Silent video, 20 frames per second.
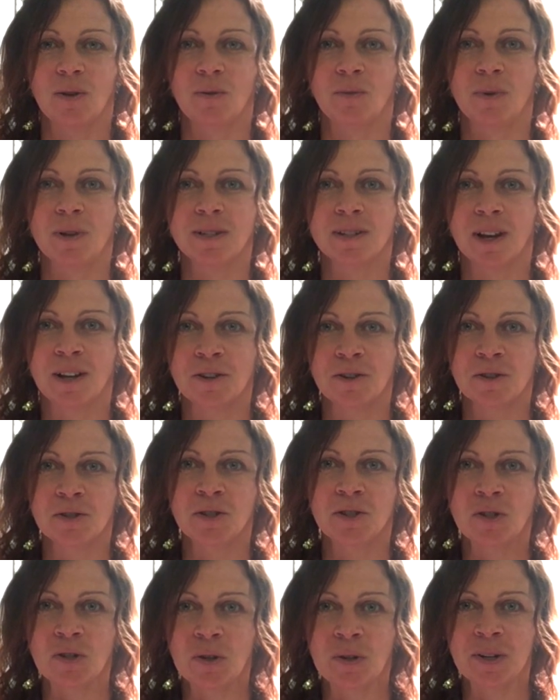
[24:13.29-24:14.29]
was
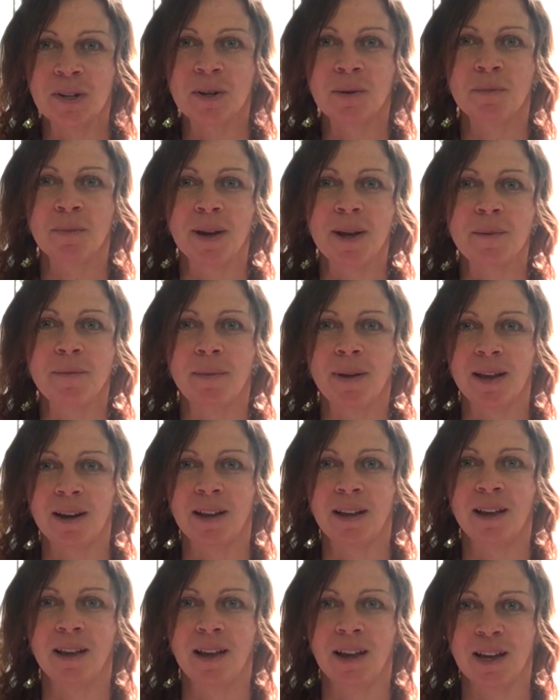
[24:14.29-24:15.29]
understood by
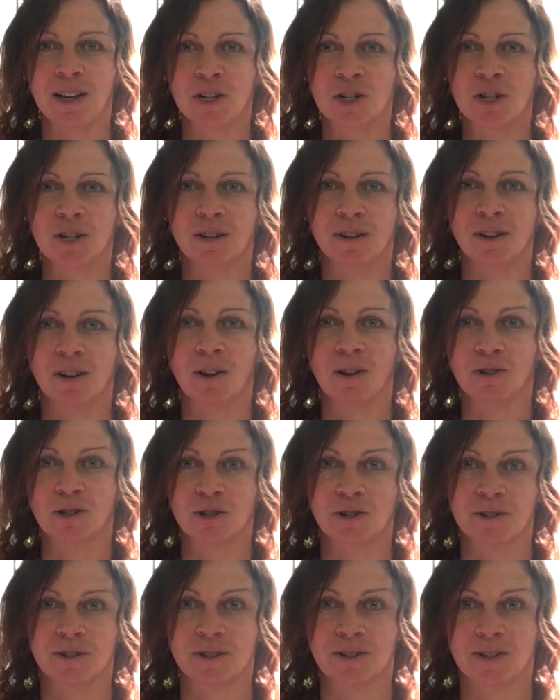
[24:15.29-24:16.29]
many ancient
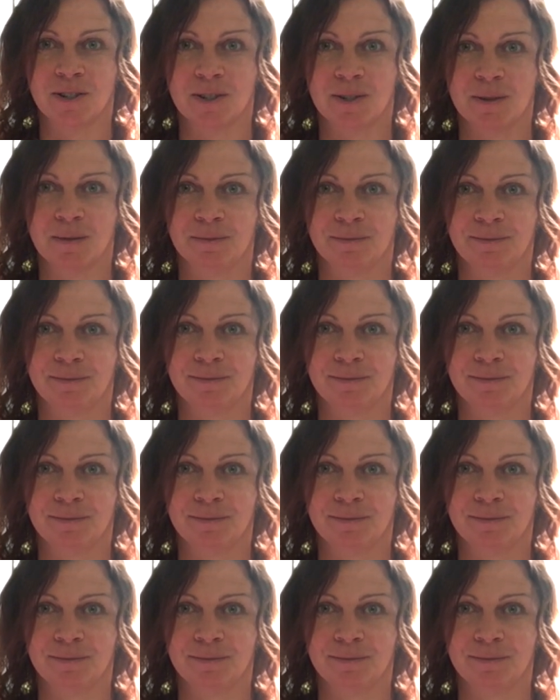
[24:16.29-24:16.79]
cultures.